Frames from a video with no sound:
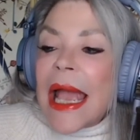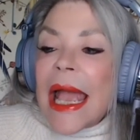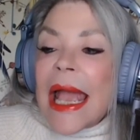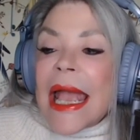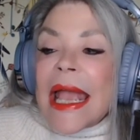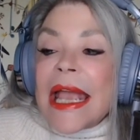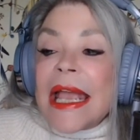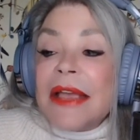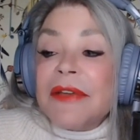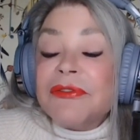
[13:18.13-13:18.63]

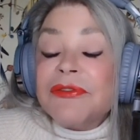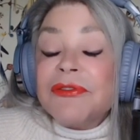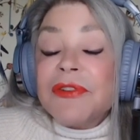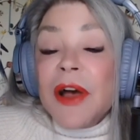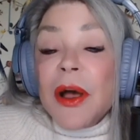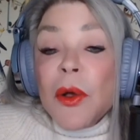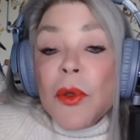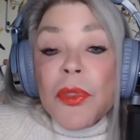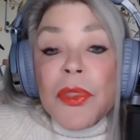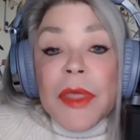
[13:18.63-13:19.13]
He
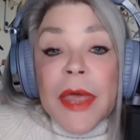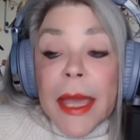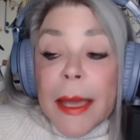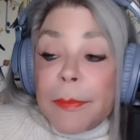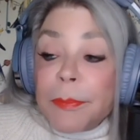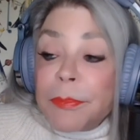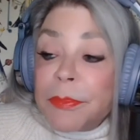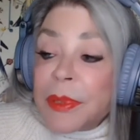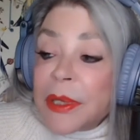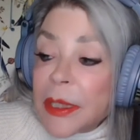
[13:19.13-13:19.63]
found
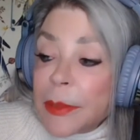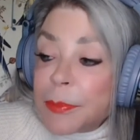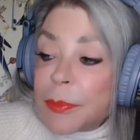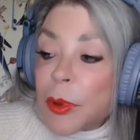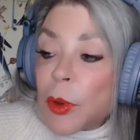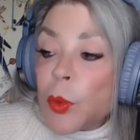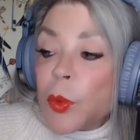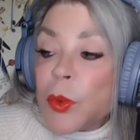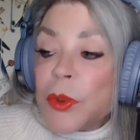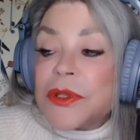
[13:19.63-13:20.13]
that
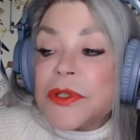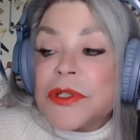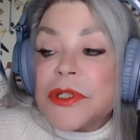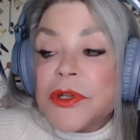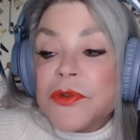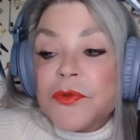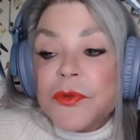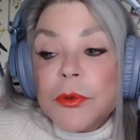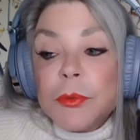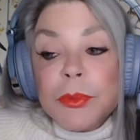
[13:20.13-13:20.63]
people with
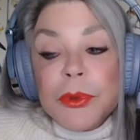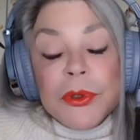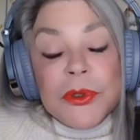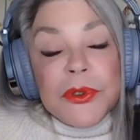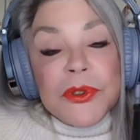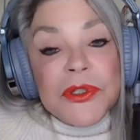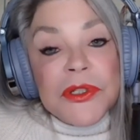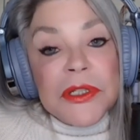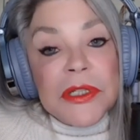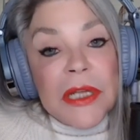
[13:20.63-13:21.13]
different
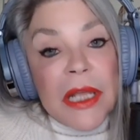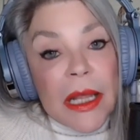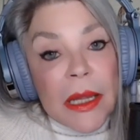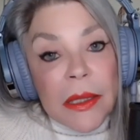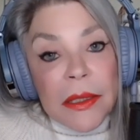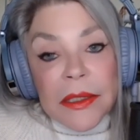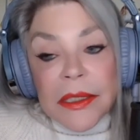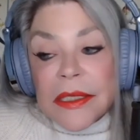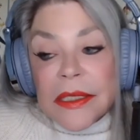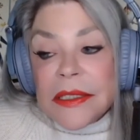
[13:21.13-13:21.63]

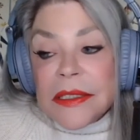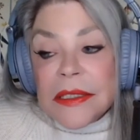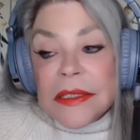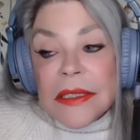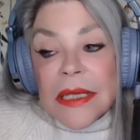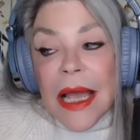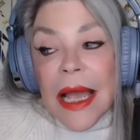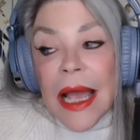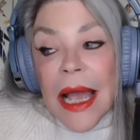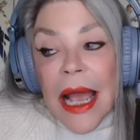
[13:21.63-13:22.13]
personalities
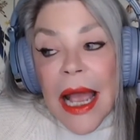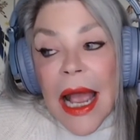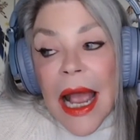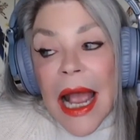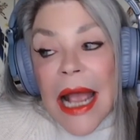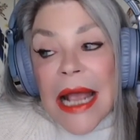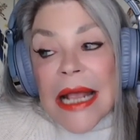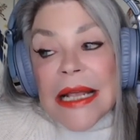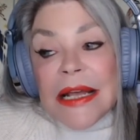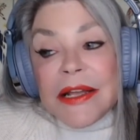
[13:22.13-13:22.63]

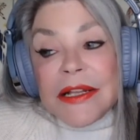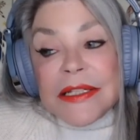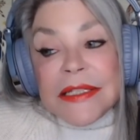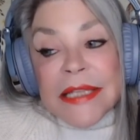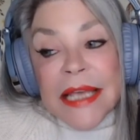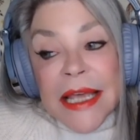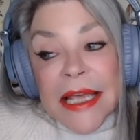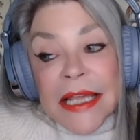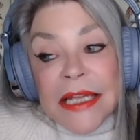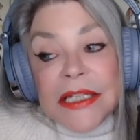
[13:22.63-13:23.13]

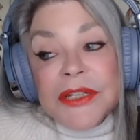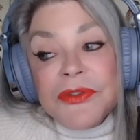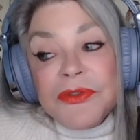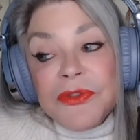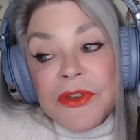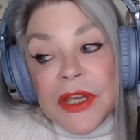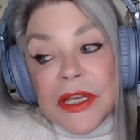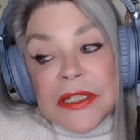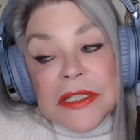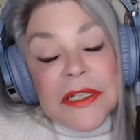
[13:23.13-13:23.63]
tend to
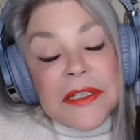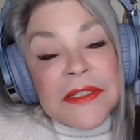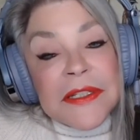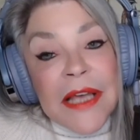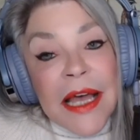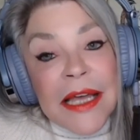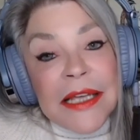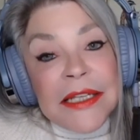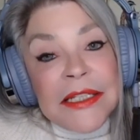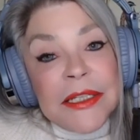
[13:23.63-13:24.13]

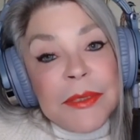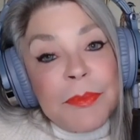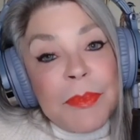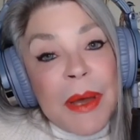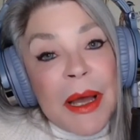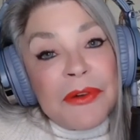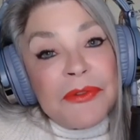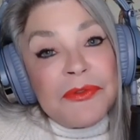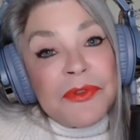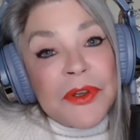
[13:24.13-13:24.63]
fantasize
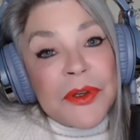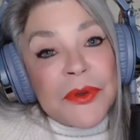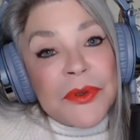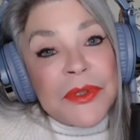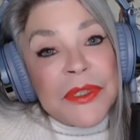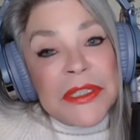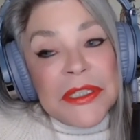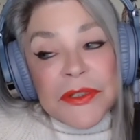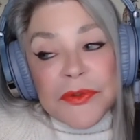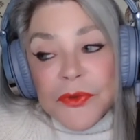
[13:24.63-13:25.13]
about
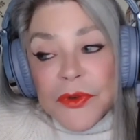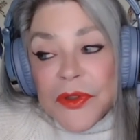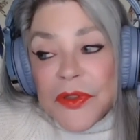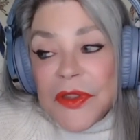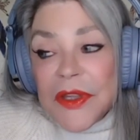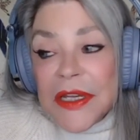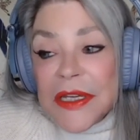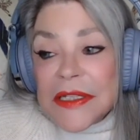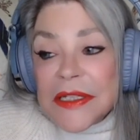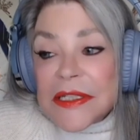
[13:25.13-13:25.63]
very different
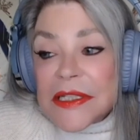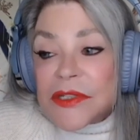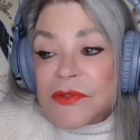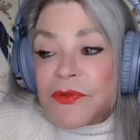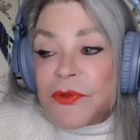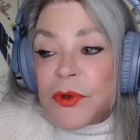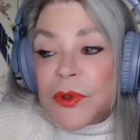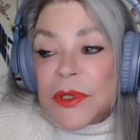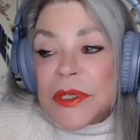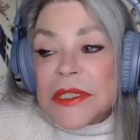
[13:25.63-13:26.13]
things. And
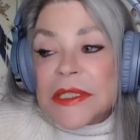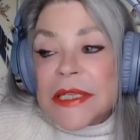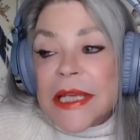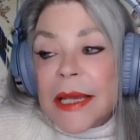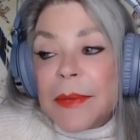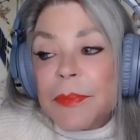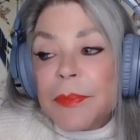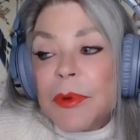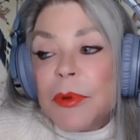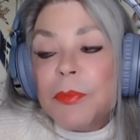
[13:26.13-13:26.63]
for
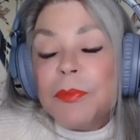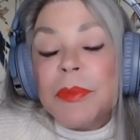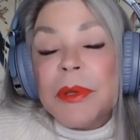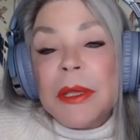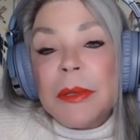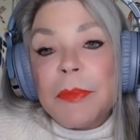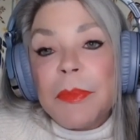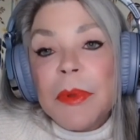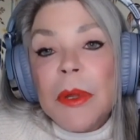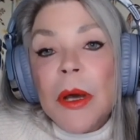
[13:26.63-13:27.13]
example,
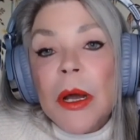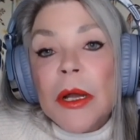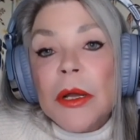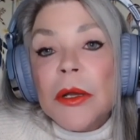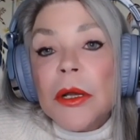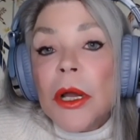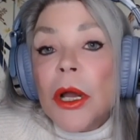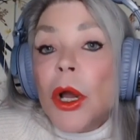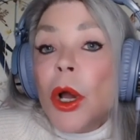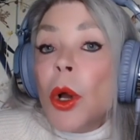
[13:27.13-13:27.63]
people
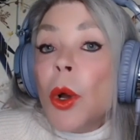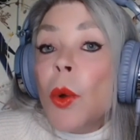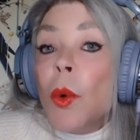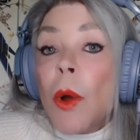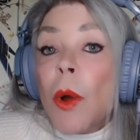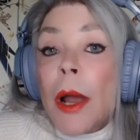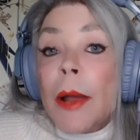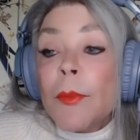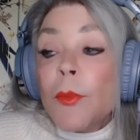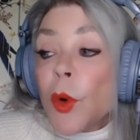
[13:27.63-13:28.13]
are
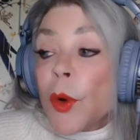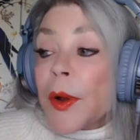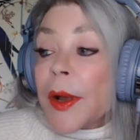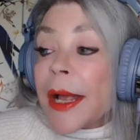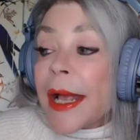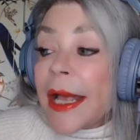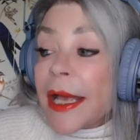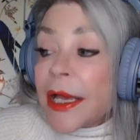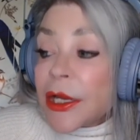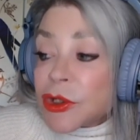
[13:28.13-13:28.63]
who are
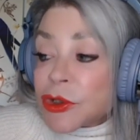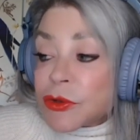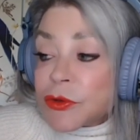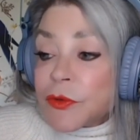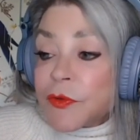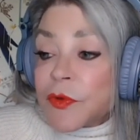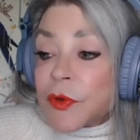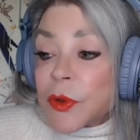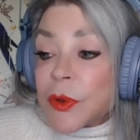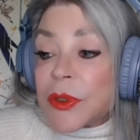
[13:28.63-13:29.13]
more
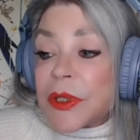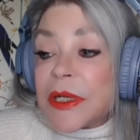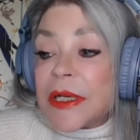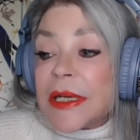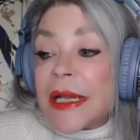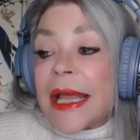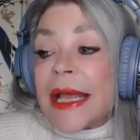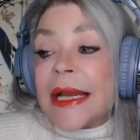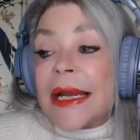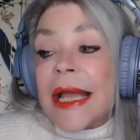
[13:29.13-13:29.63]

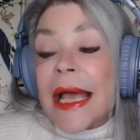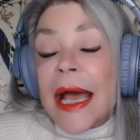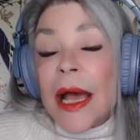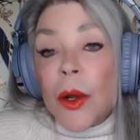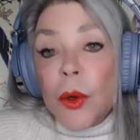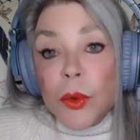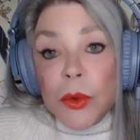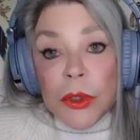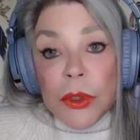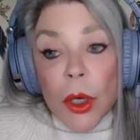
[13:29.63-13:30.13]
extroverted and
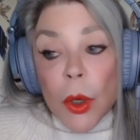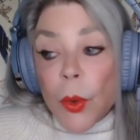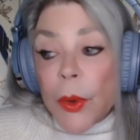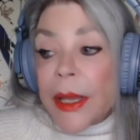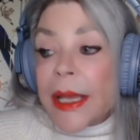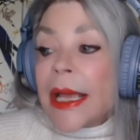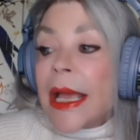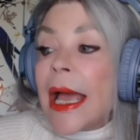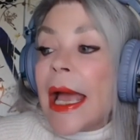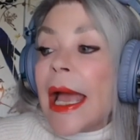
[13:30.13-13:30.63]
outgoing